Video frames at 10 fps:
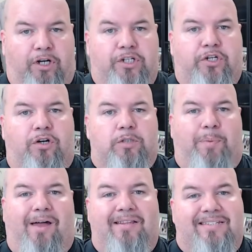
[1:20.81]
insurance
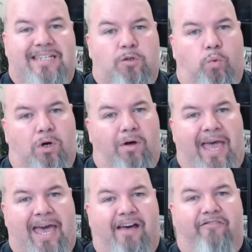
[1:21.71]
policies will
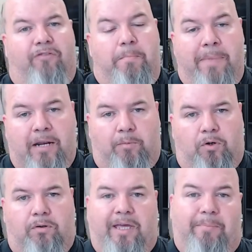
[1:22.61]
have
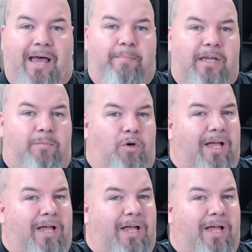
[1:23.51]
minimal, and by minimal,